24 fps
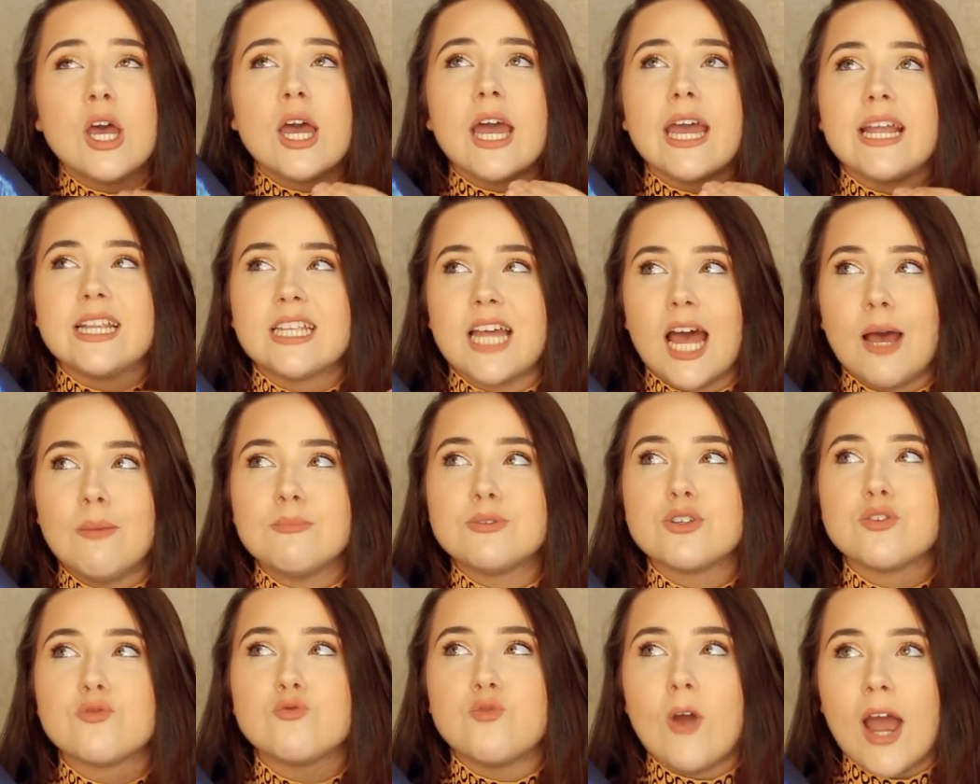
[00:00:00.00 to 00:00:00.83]
In terms
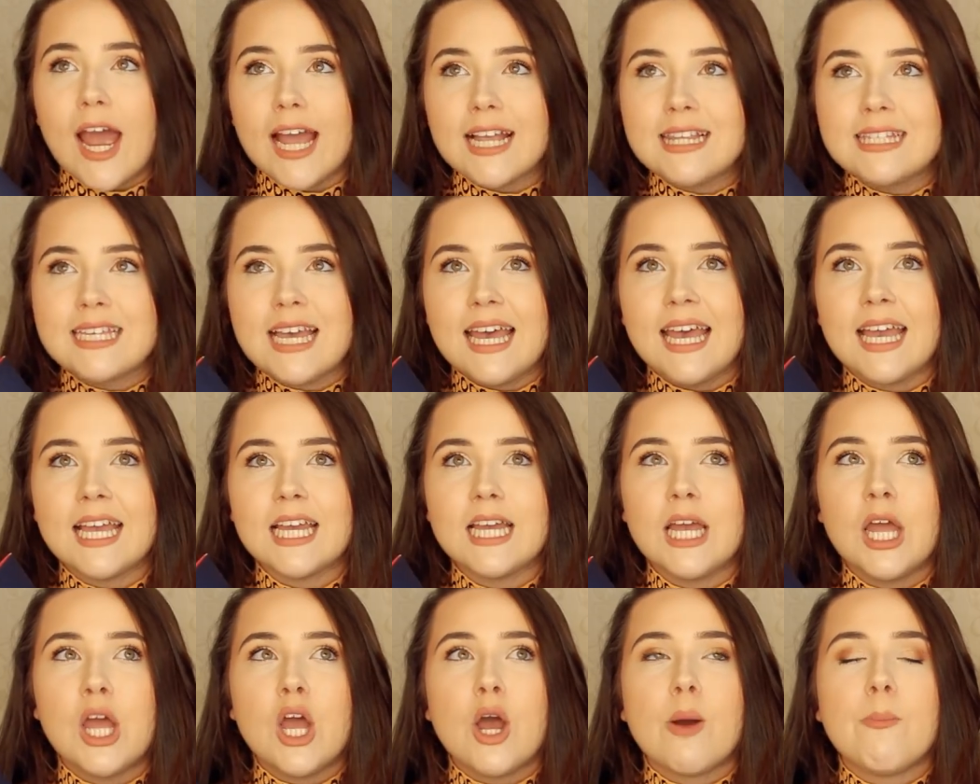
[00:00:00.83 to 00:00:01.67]
of
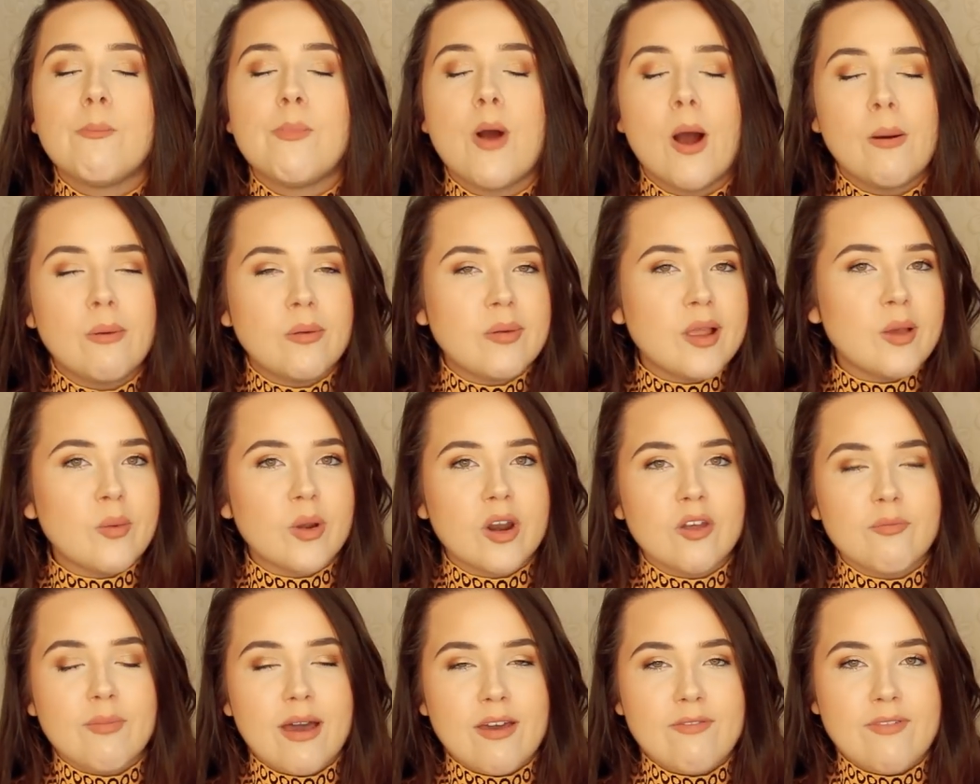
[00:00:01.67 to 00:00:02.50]
writing, probably
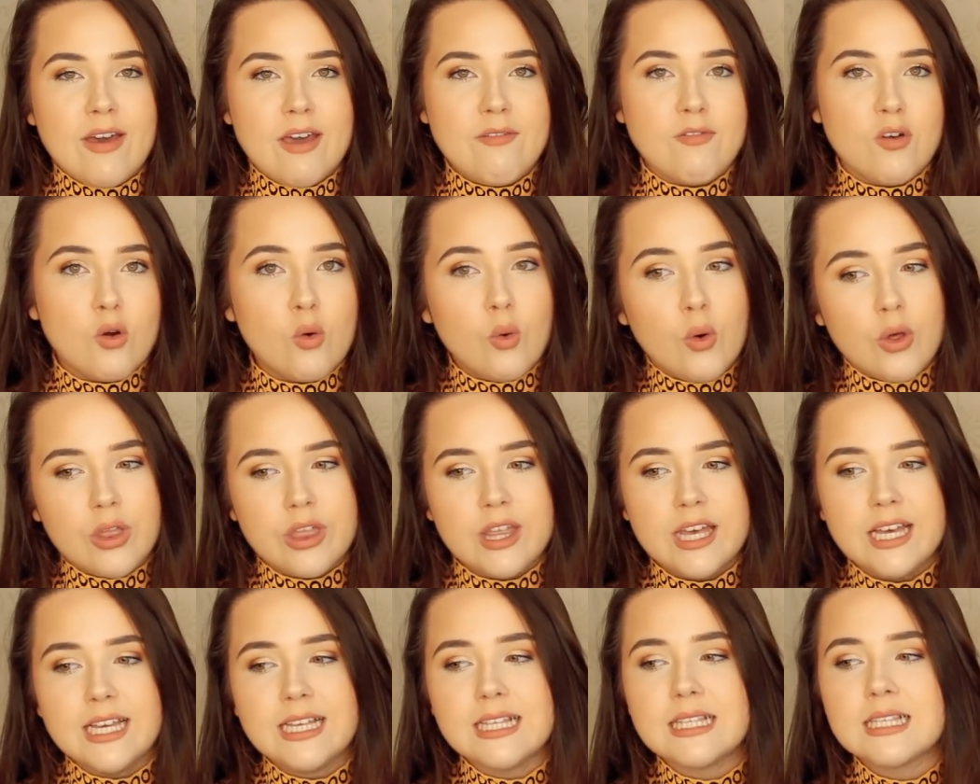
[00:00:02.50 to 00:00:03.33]
one of my favourite
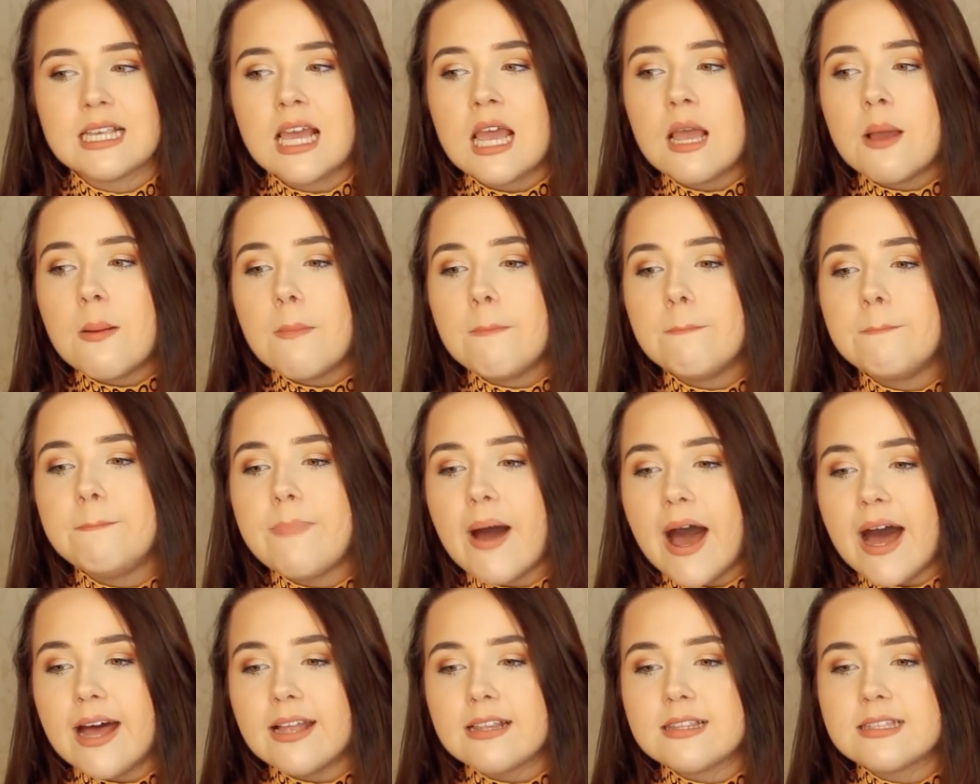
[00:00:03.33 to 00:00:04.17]
authors,
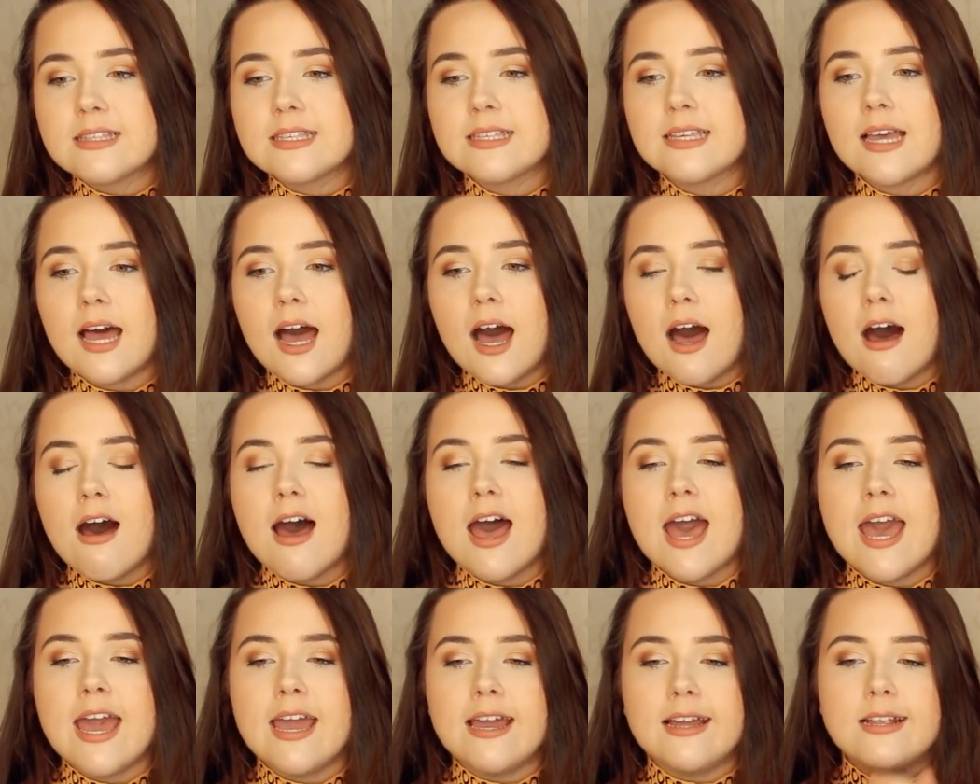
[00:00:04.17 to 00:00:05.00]
but
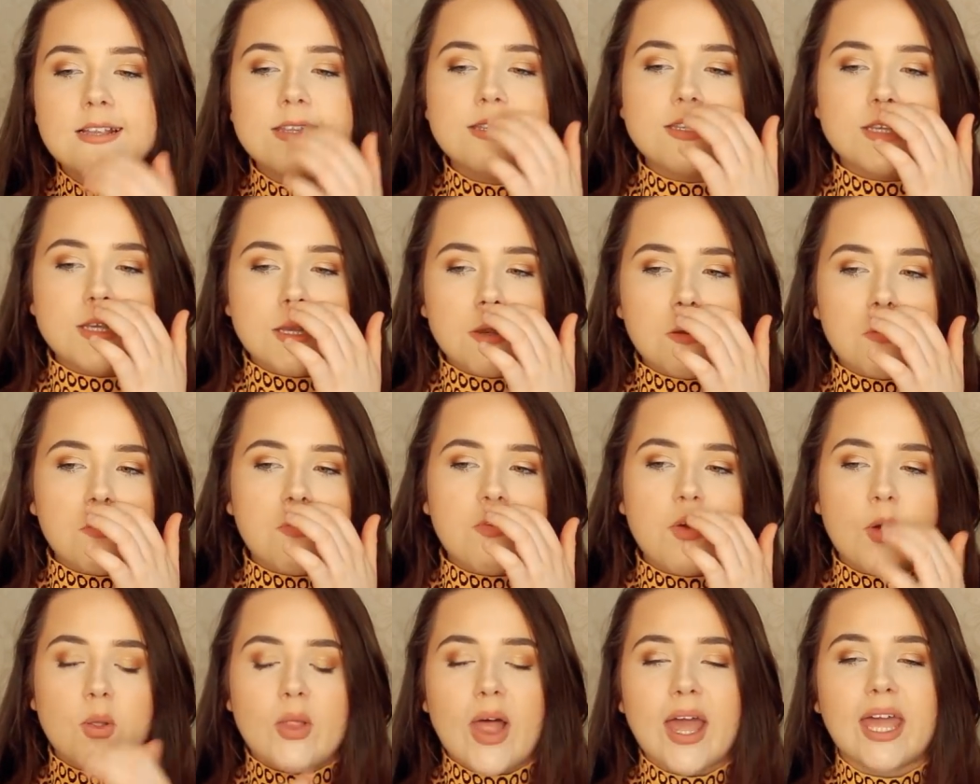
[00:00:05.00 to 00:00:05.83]
I didn't
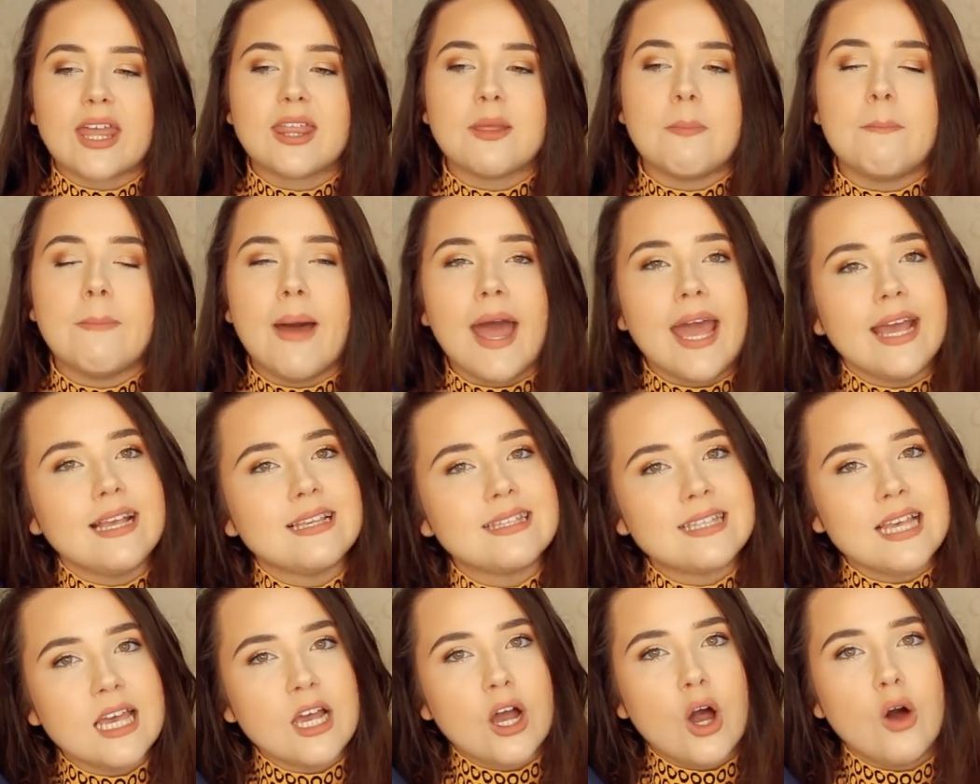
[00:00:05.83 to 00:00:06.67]
feel like the
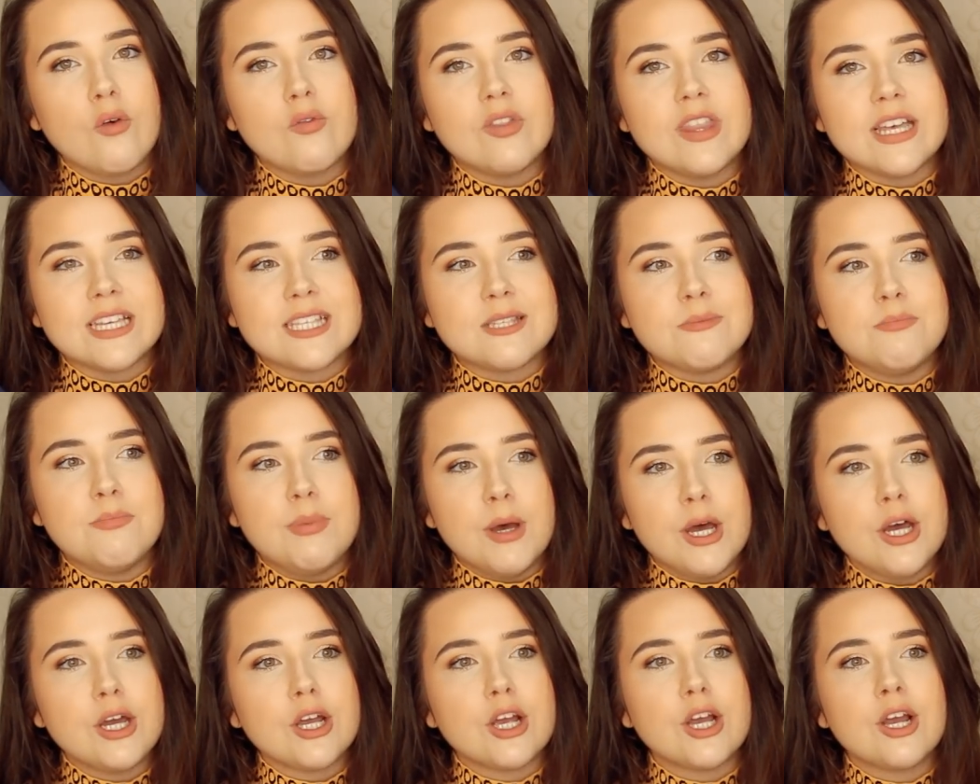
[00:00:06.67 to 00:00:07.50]
pacing of this
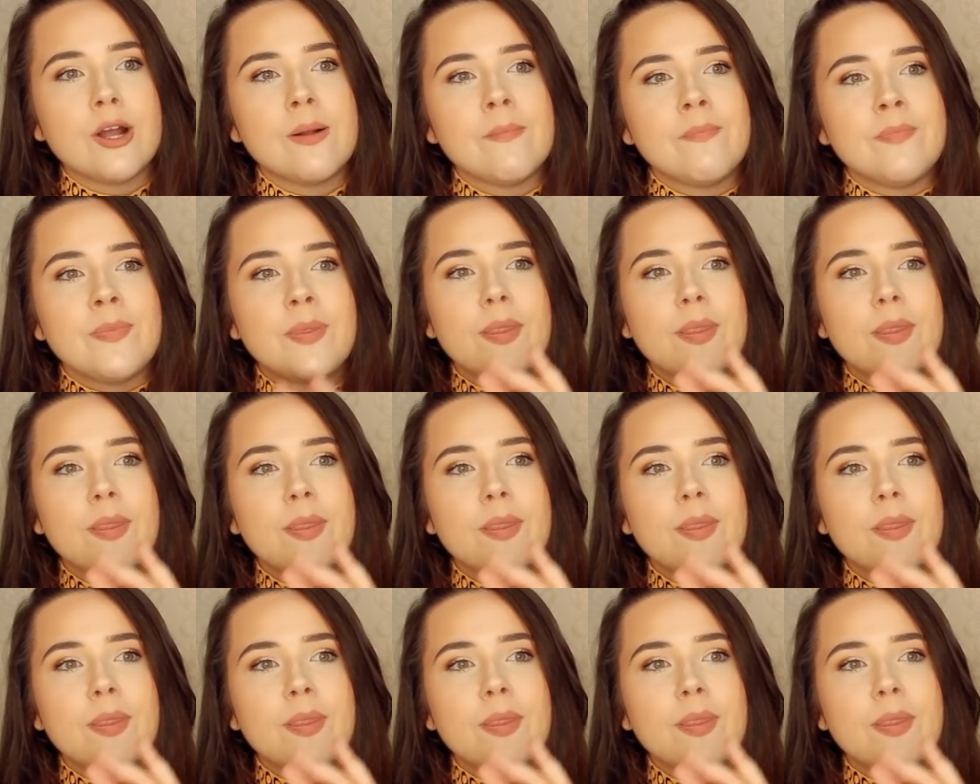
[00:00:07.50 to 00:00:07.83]
book